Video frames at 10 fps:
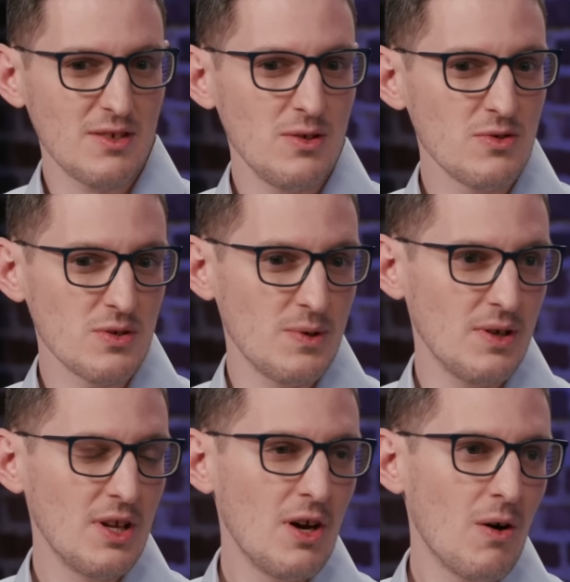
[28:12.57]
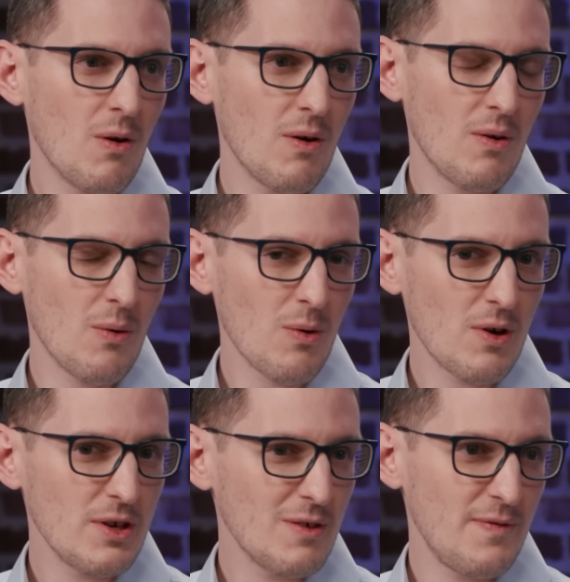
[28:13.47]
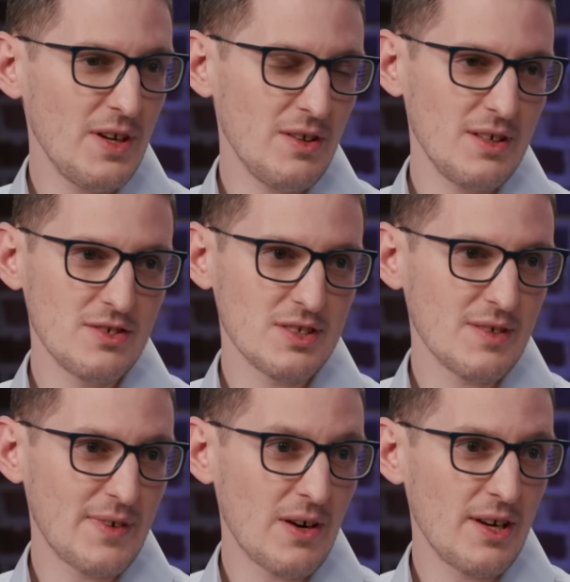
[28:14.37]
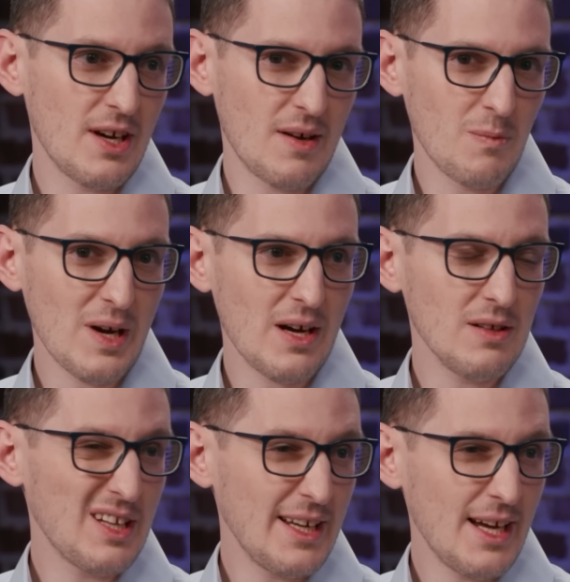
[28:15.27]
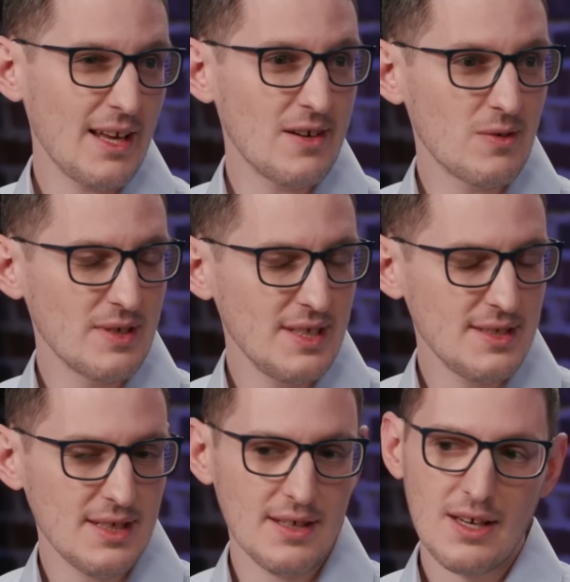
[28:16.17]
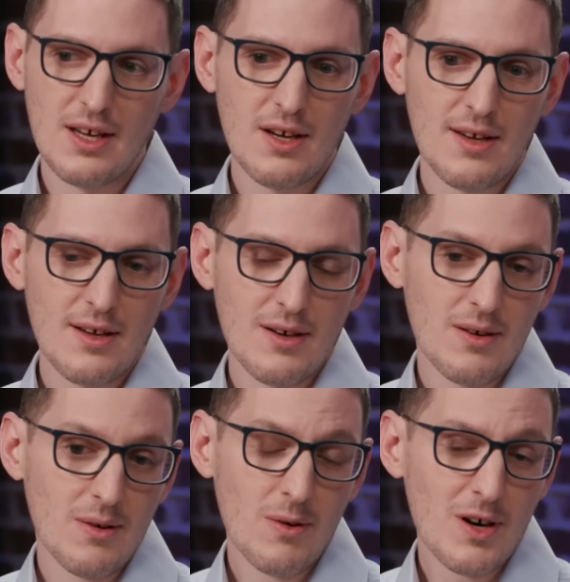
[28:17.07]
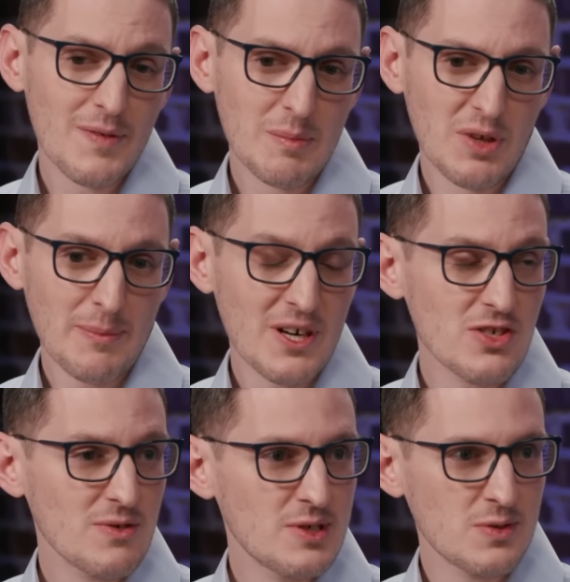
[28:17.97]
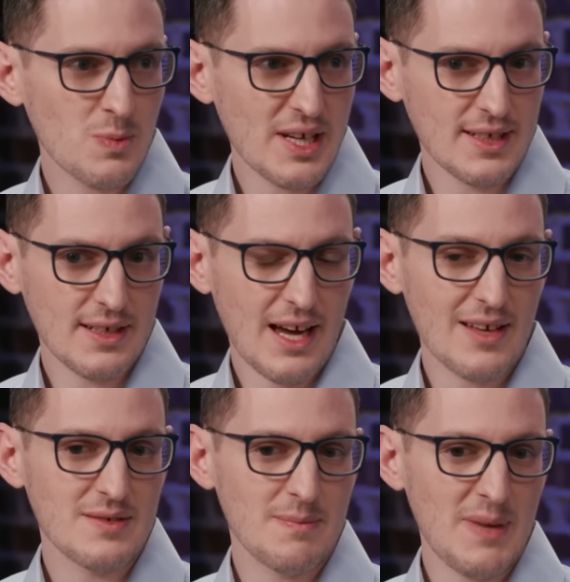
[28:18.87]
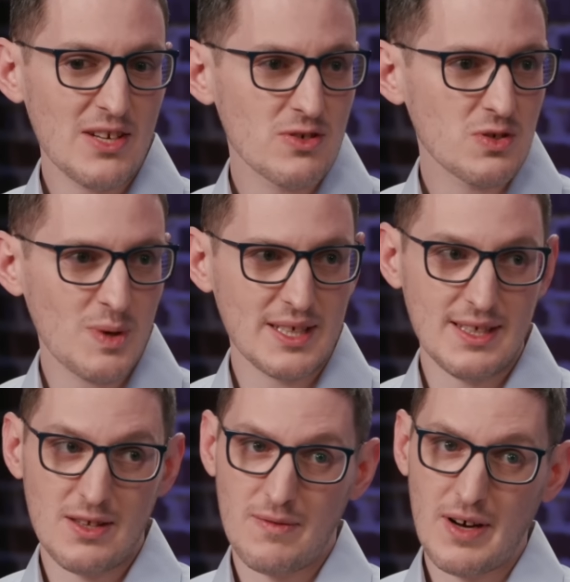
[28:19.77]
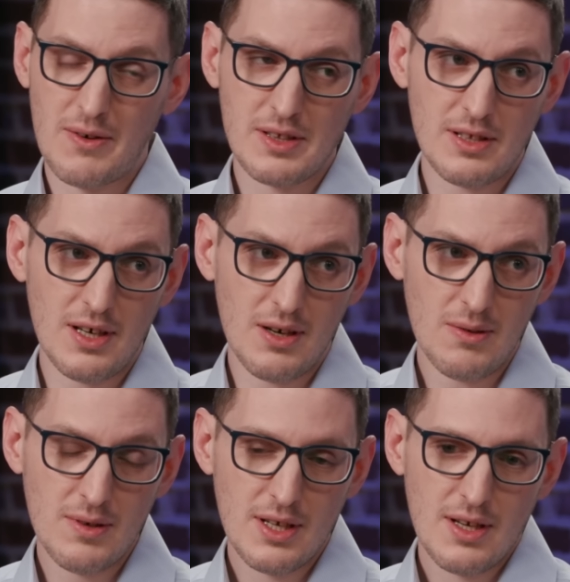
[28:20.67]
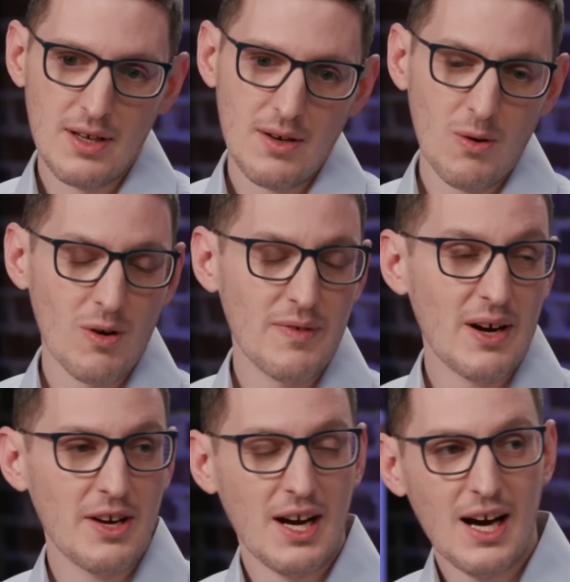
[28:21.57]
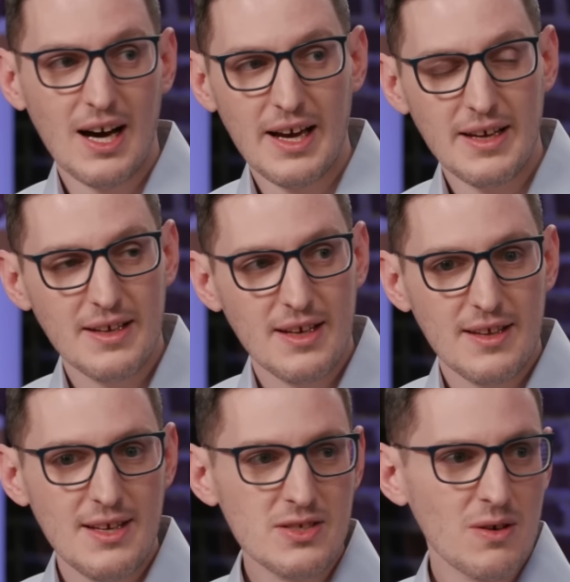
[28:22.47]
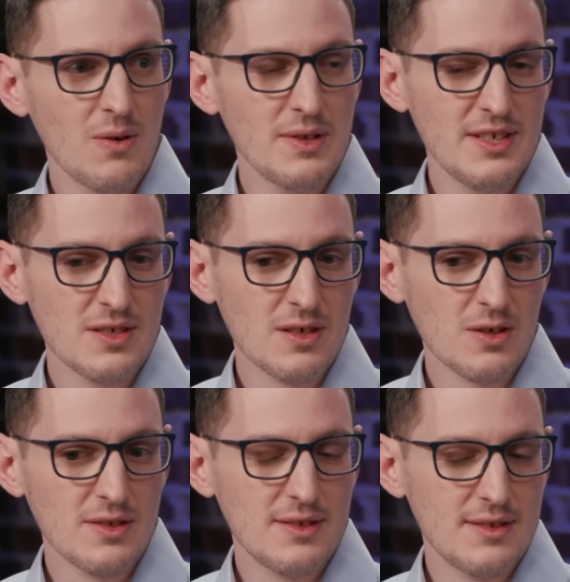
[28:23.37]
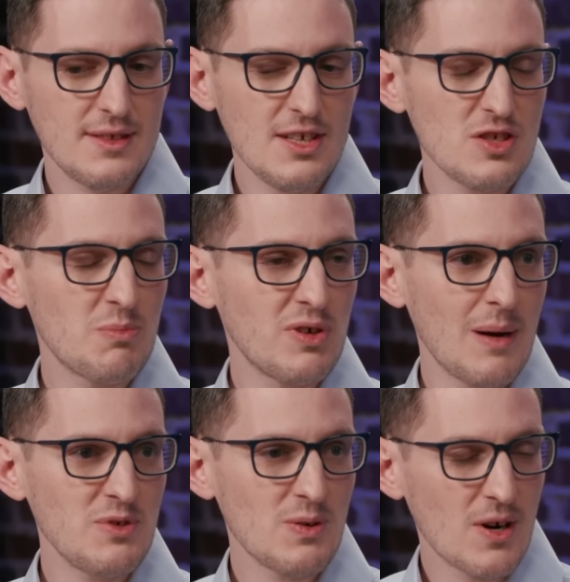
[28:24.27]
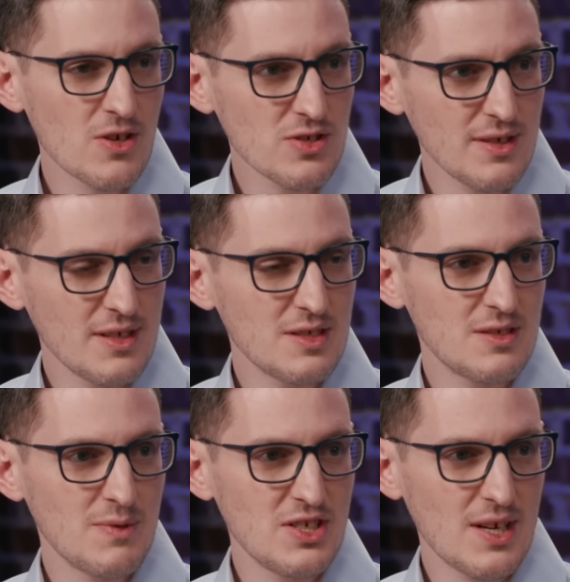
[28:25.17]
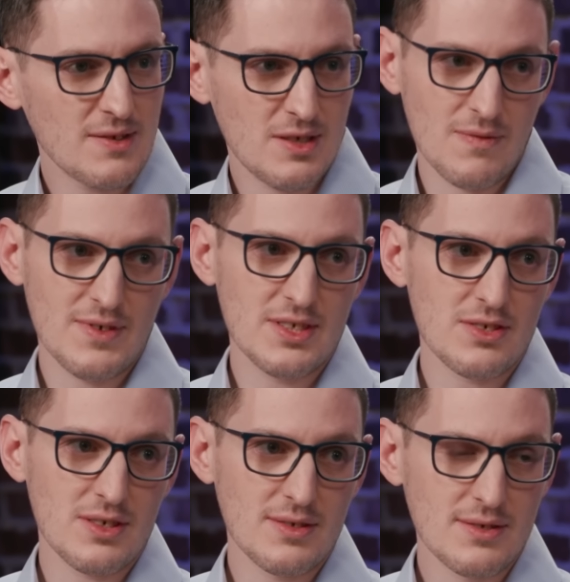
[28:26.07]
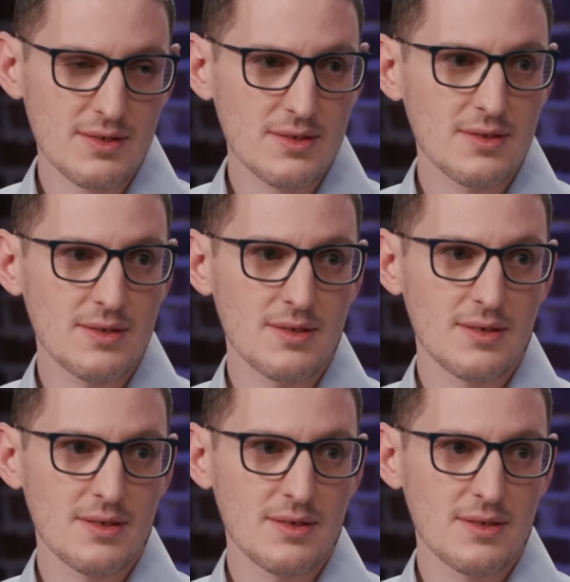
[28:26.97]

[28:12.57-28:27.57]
than usual, or you're feeling just very unwell, lightheaded, or dizzy, or if your blood pressure has major swings, either very low or very high, these should prompt you urgently to reach out to your physicians.